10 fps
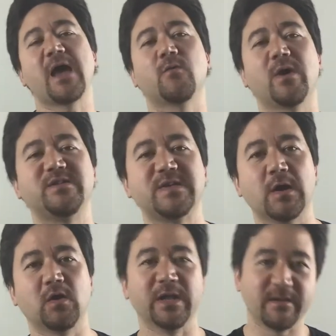do I
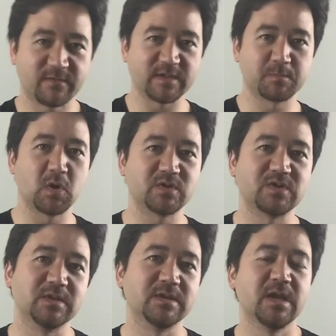tell if this
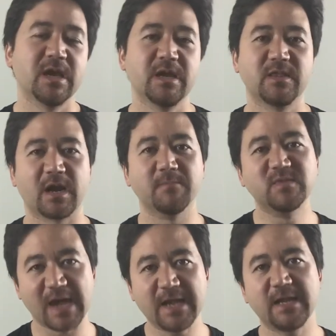person that I'm
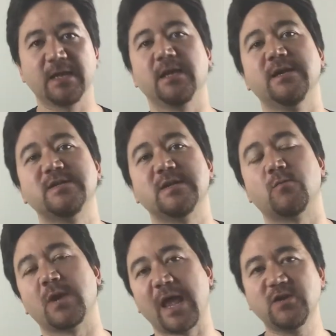dating is in a
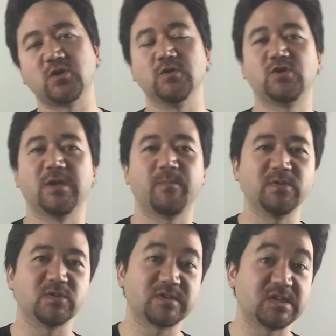relationship
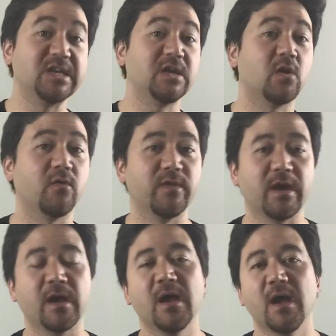and just cheating on
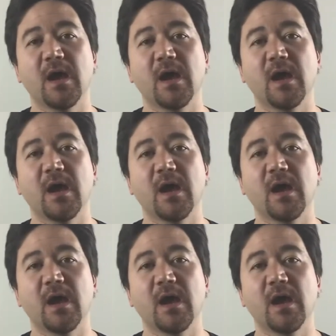their